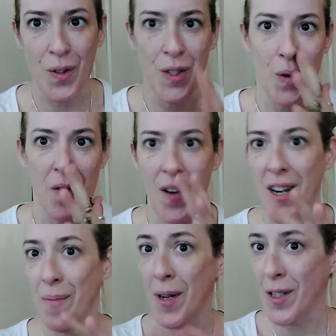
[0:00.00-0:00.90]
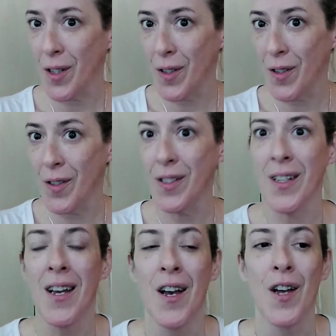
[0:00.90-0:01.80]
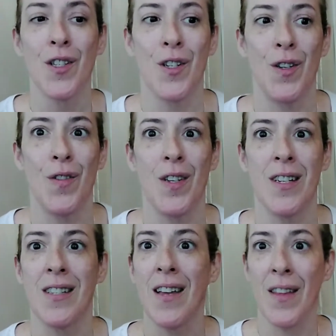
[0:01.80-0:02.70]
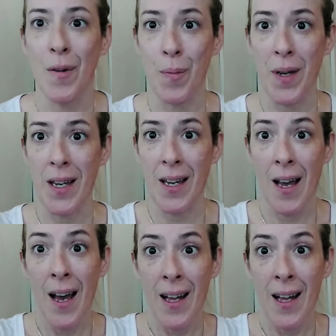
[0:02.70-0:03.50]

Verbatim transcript: So we invited a bunch of girls to do this, and they will be